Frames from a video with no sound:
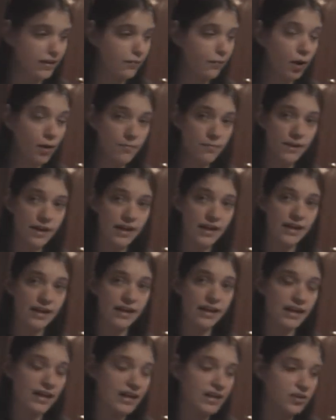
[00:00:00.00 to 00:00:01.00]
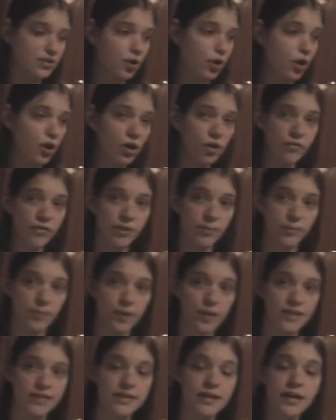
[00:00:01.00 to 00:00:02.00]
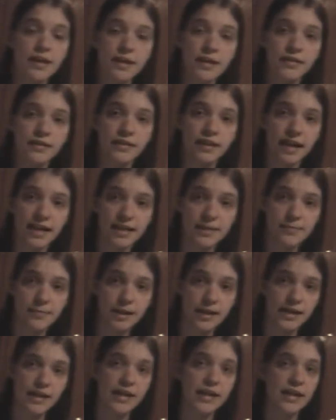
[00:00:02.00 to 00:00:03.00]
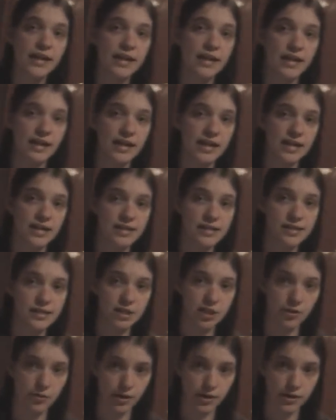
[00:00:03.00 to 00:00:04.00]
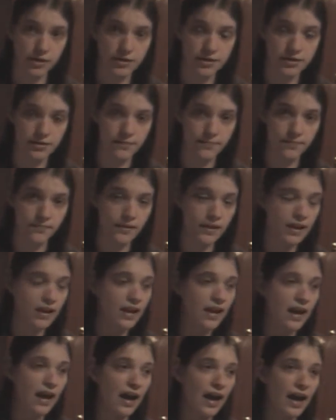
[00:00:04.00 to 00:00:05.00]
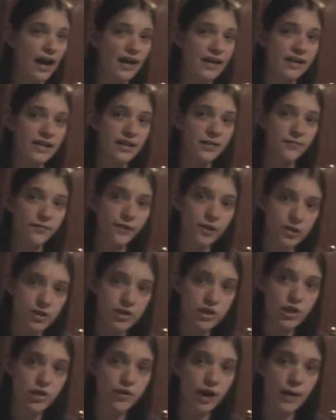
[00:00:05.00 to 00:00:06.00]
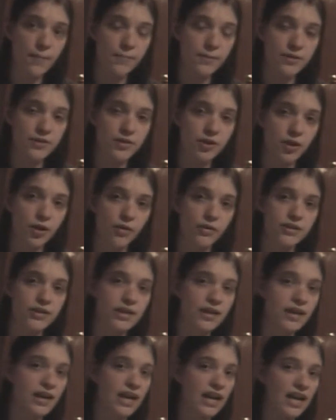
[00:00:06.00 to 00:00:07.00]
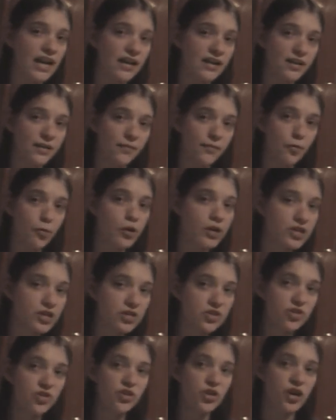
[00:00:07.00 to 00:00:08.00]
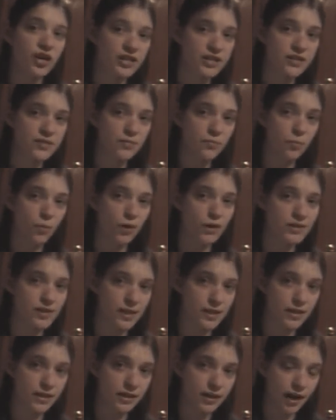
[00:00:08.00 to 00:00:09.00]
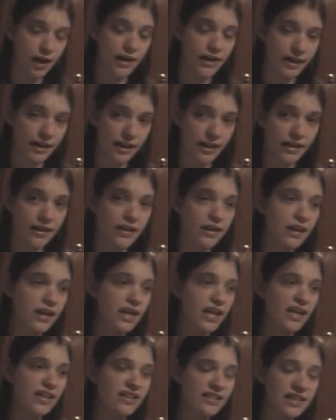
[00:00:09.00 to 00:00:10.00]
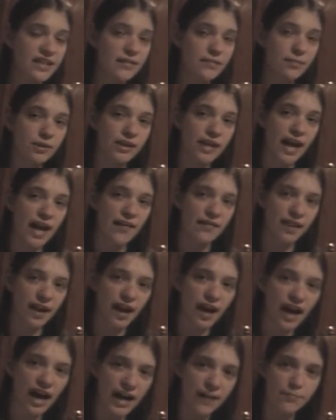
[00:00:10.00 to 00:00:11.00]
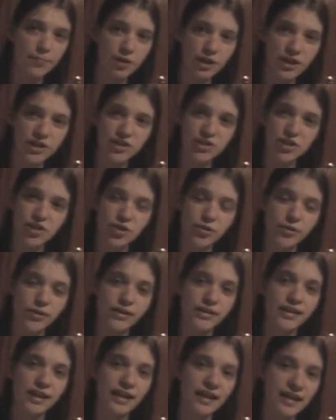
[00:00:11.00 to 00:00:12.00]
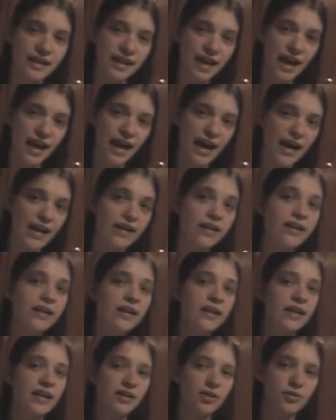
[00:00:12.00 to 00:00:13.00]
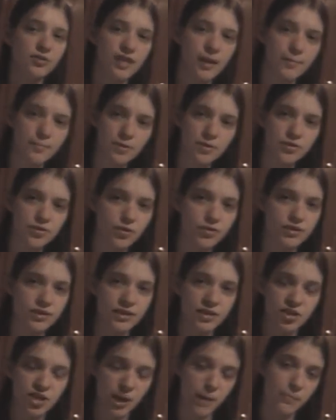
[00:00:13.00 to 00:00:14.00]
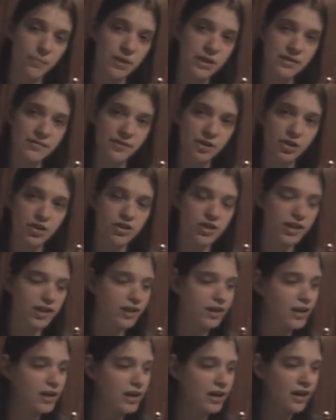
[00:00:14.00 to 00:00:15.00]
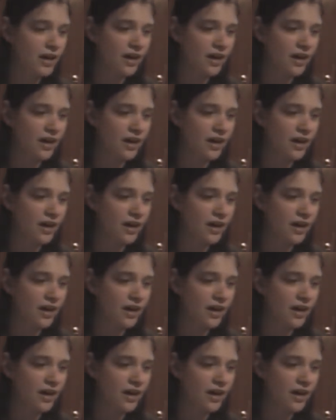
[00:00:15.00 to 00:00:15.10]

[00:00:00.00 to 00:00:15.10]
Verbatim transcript: One minute, he's all over the place. Next minute, he's serious. And in the first two episodes, the voice just wasn't cutting it. It didn't really have the hyperness to it that he had in those episodes in the Japanese version.